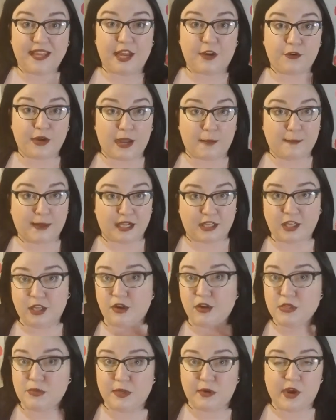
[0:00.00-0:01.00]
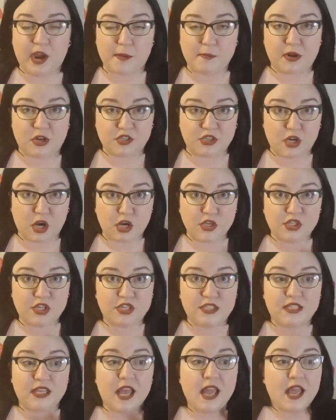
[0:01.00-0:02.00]
I grabbed my clothes, we grabbed our
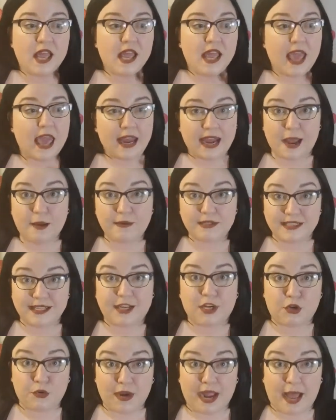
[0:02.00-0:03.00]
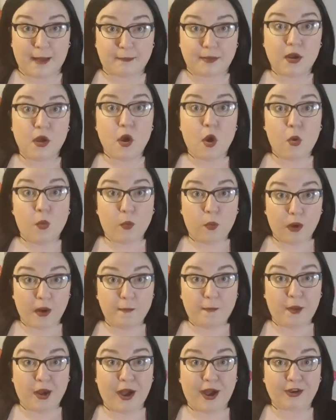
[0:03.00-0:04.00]
chargers, and I was like, crap,
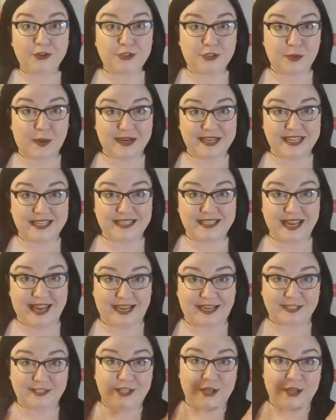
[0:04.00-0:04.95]
what Posh do I need to take?